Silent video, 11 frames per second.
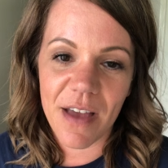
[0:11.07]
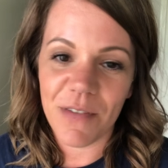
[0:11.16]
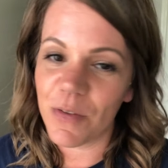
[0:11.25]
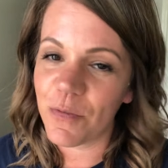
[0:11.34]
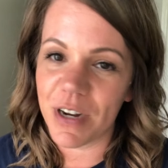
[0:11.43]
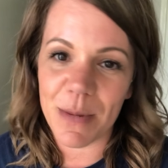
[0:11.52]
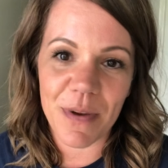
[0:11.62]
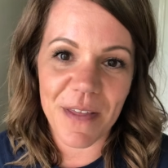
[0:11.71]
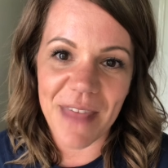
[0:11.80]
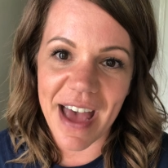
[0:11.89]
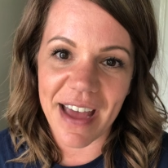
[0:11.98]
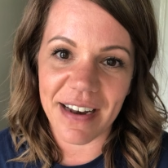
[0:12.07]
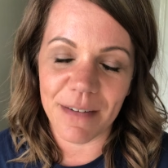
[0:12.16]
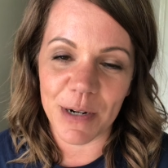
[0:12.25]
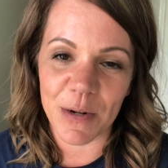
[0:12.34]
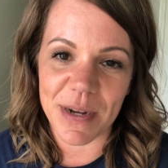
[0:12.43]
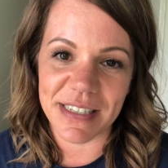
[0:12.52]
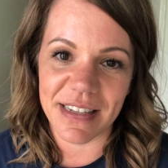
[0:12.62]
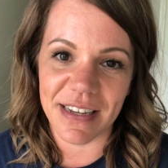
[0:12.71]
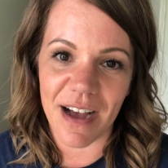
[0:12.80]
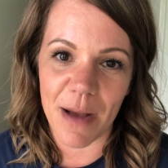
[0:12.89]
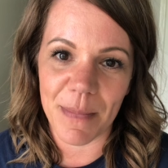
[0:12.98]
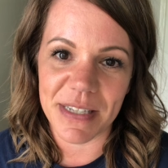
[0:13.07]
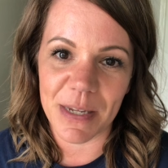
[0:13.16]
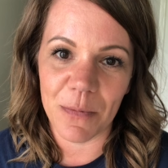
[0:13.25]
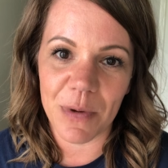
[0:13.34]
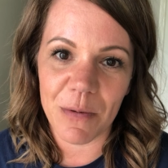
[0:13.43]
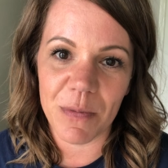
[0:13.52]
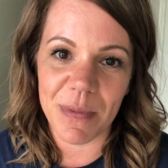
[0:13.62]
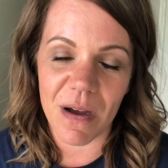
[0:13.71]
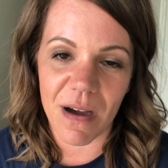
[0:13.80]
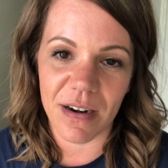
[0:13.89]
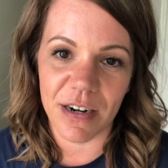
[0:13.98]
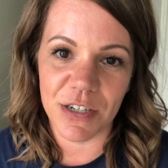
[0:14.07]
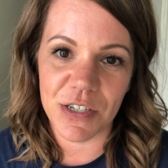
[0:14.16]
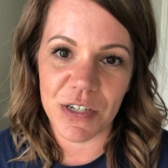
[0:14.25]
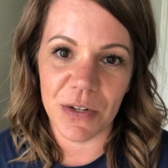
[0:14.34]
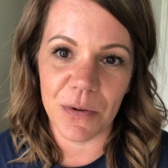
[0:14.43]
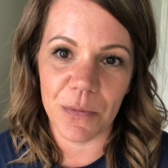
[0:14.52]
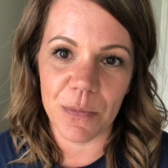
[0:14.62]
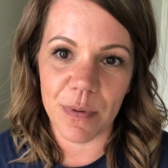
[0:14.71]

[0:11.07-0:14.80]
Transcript: feel free to put that request in the comments and we would be honored to